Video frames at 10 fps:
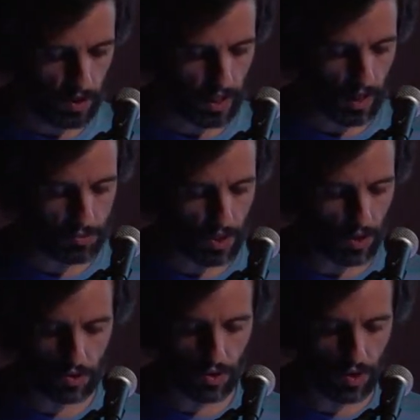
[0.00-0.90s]
He kept it
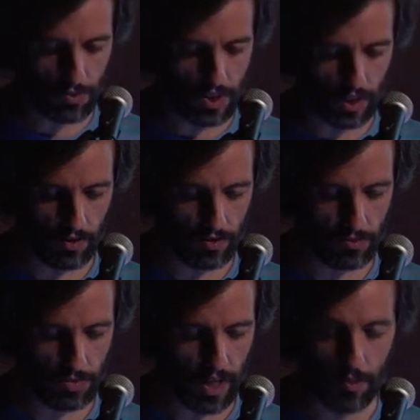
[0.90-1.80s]
all to himself,
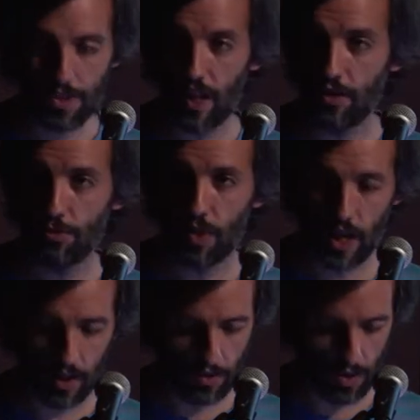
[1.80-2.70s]
perhaps out of
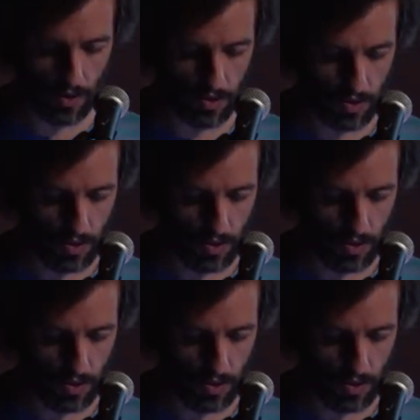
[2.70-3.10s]
pride, who knows.